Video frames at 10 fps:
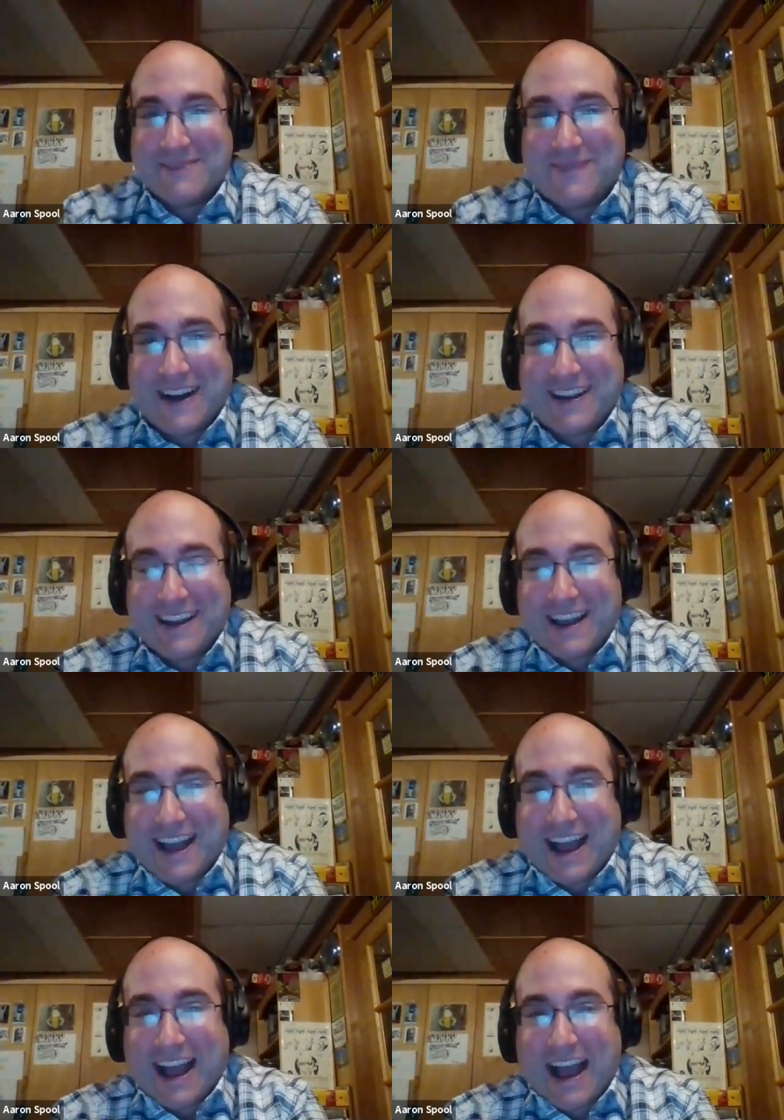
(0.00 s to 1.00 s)
But
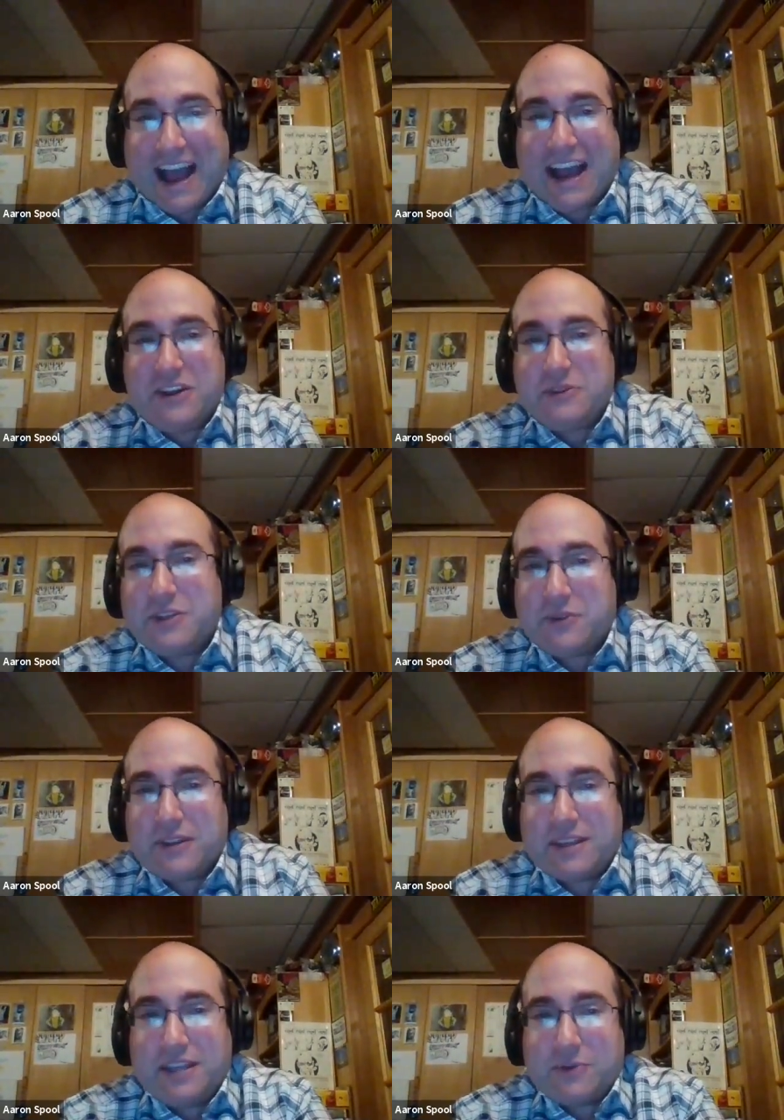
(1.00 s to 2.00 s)
how do you
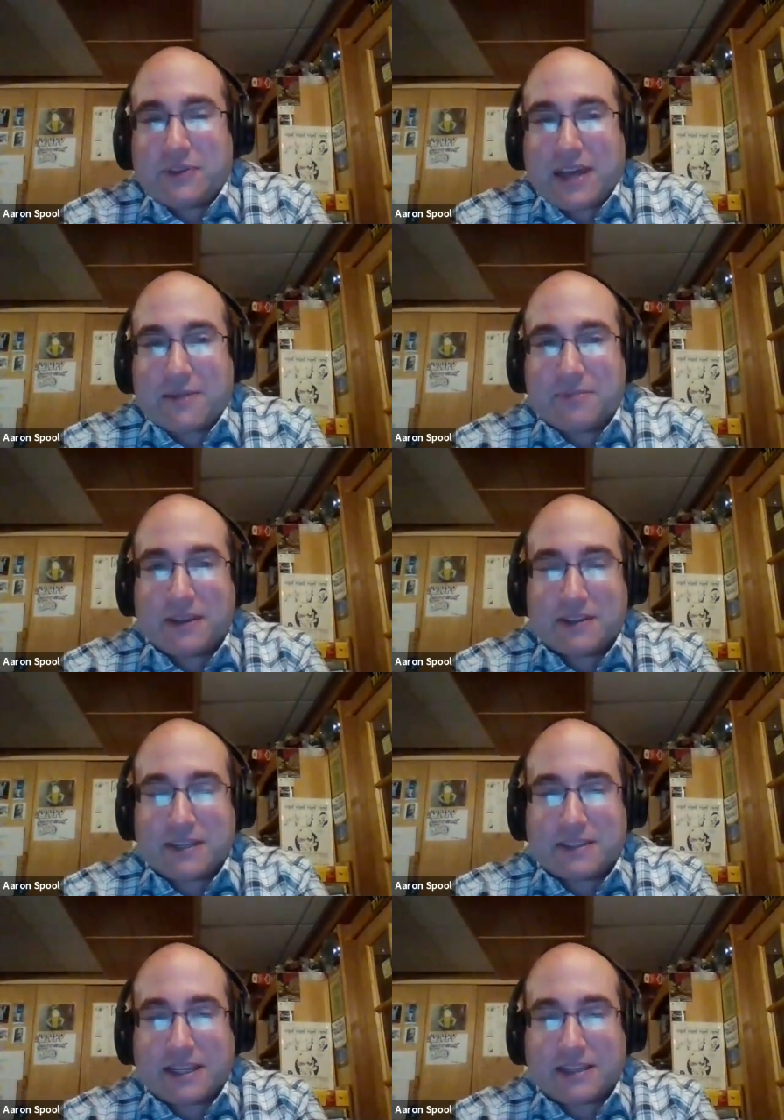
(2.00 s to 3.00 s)
deal with that? Because
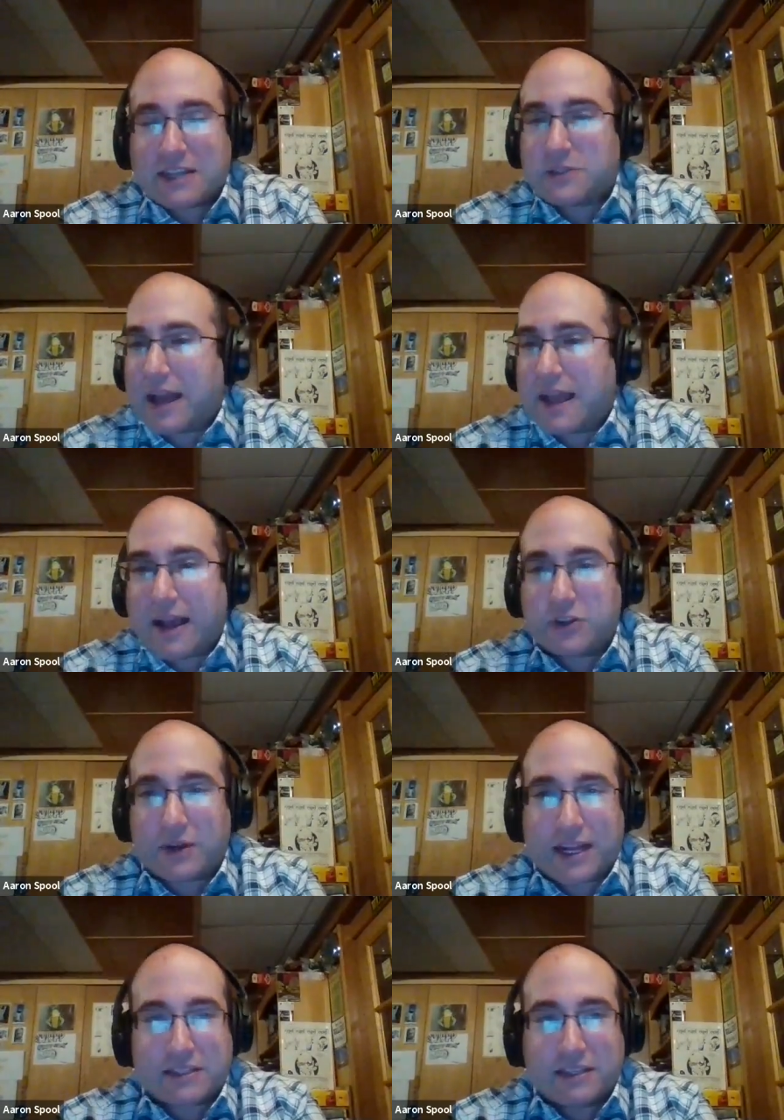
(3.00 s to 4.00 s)
that's, I
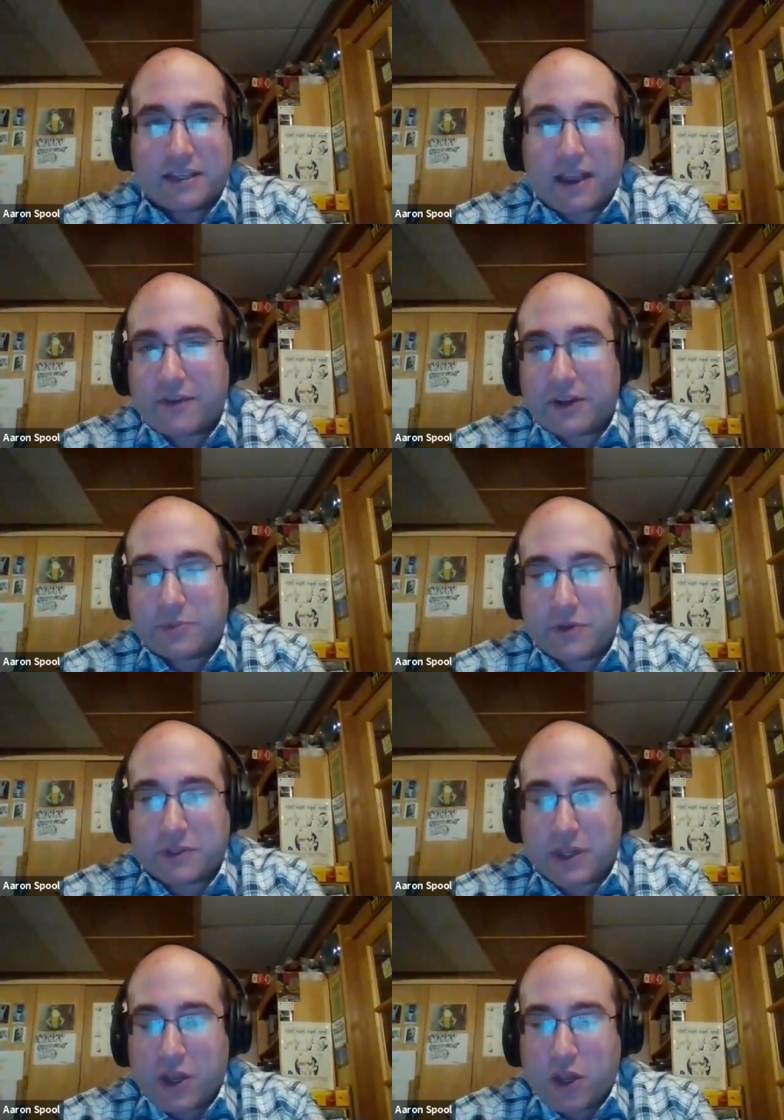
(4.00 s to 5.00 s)
try to ask it every entrepreneur is
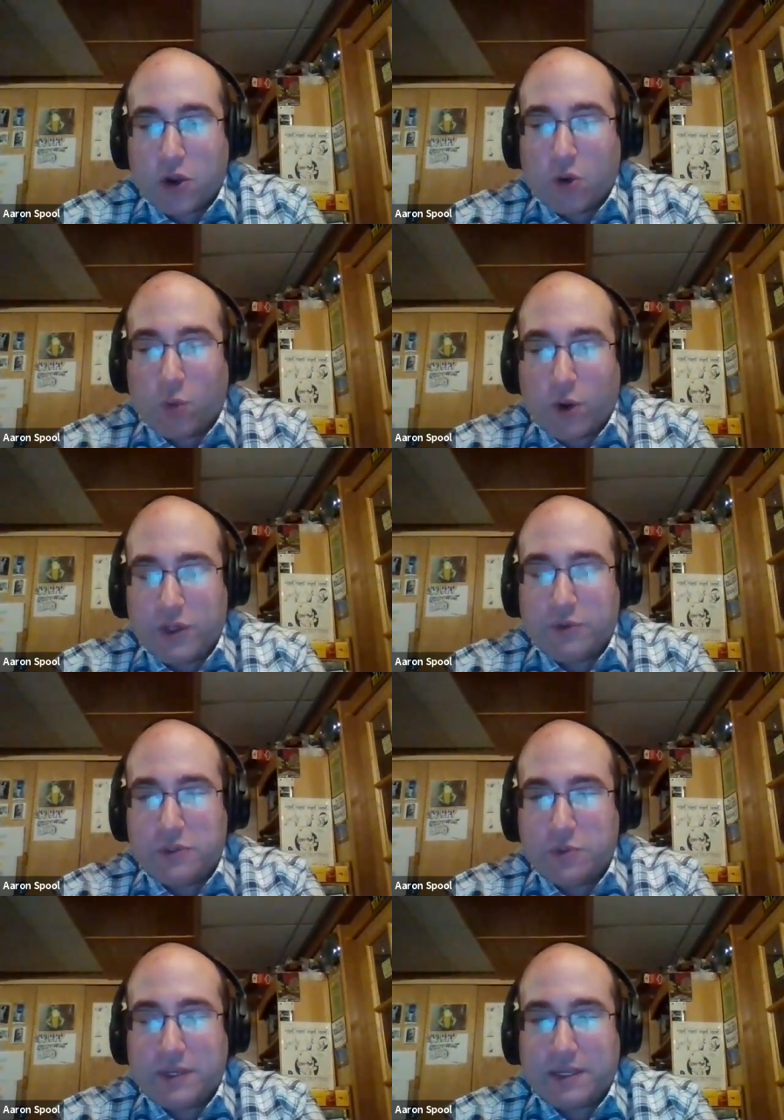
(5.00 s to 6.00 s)
like, what are you
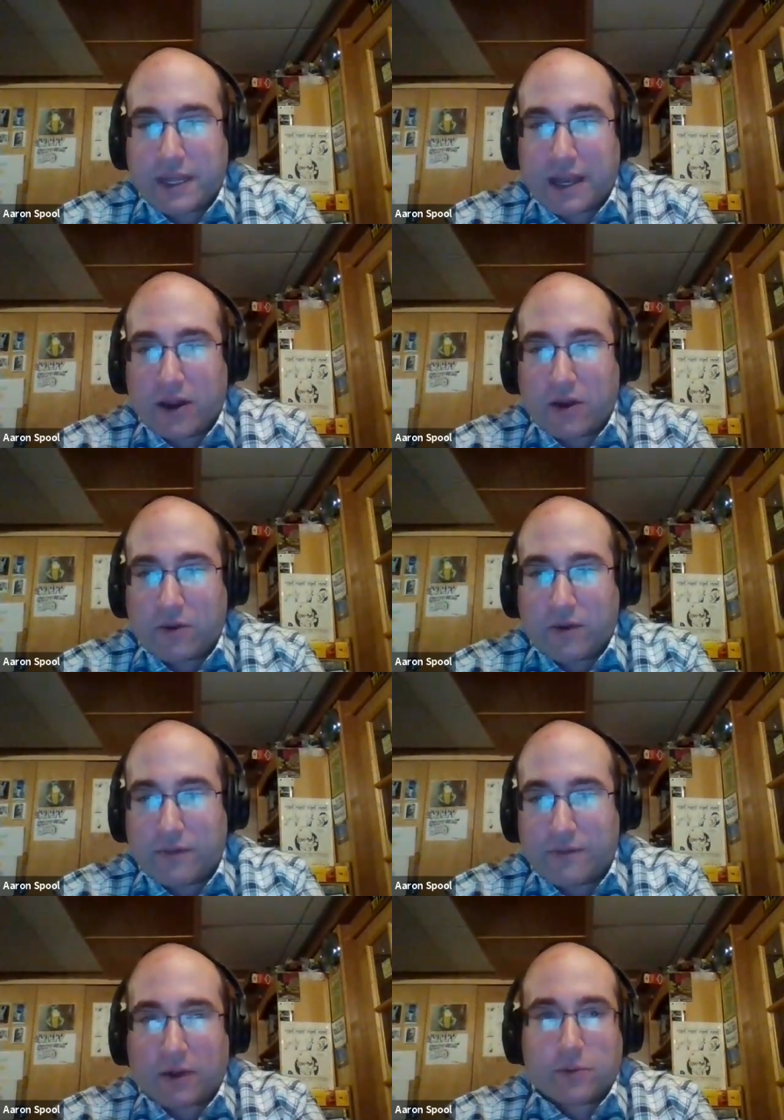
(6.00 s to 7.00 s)
doing now
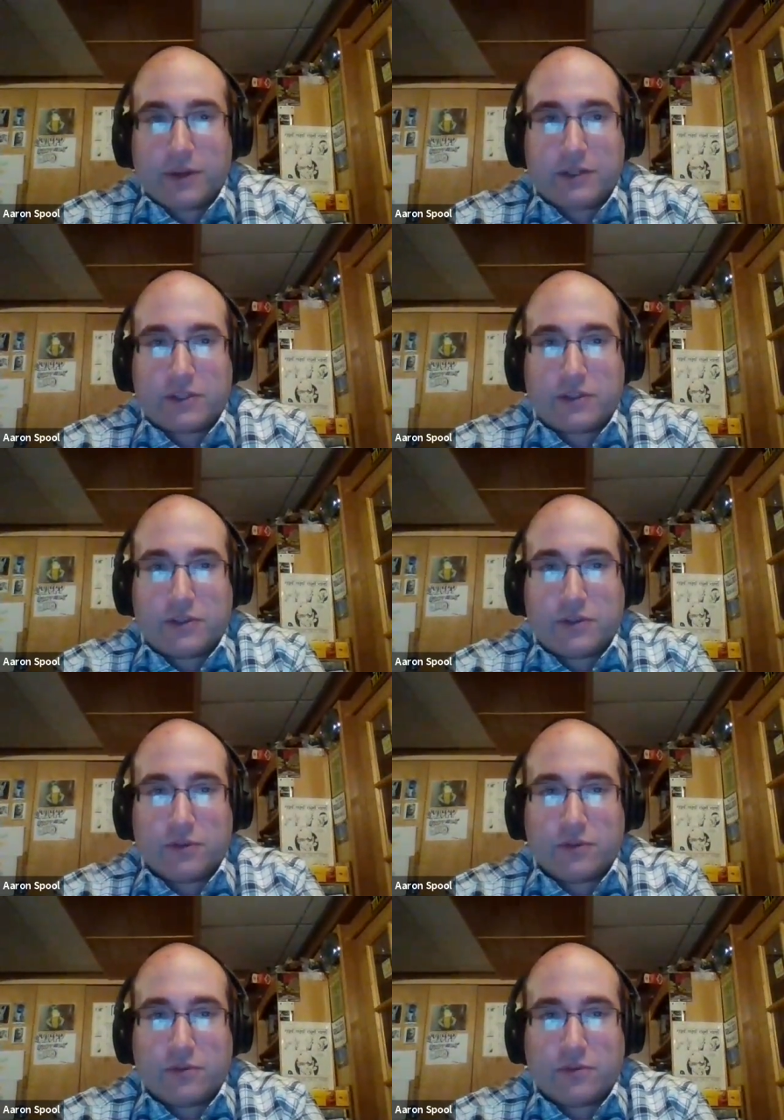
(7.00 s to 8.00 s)
of outreach
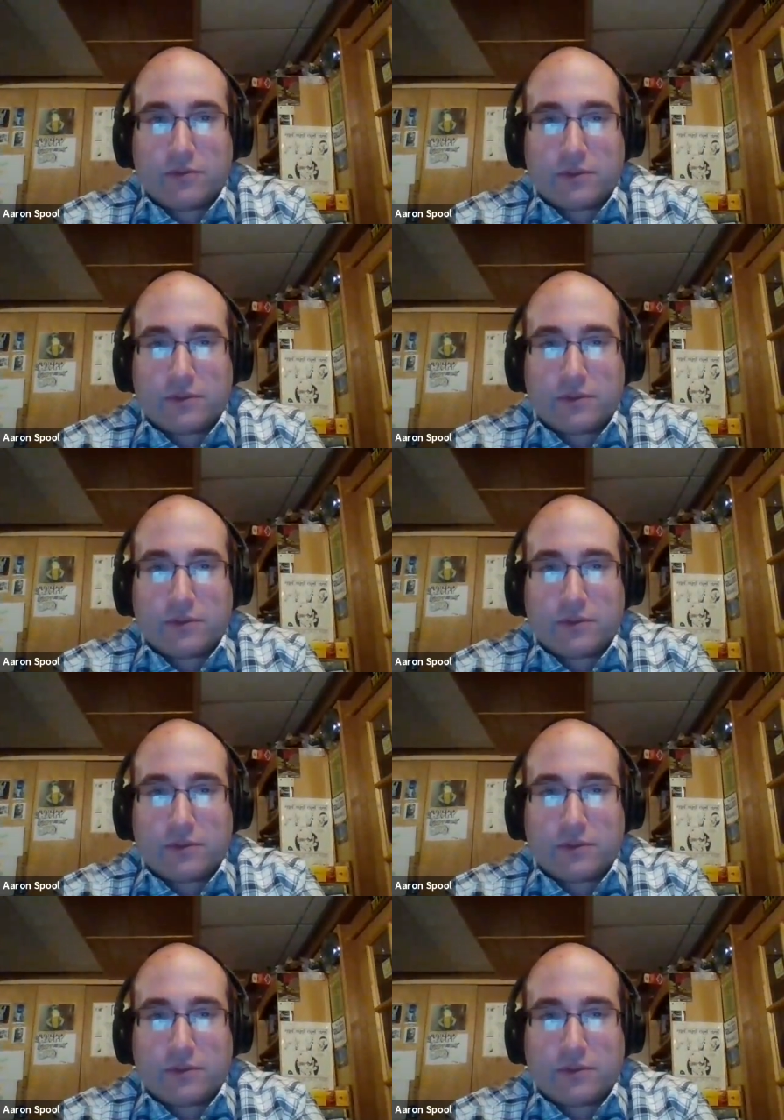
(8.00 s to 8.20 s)
to,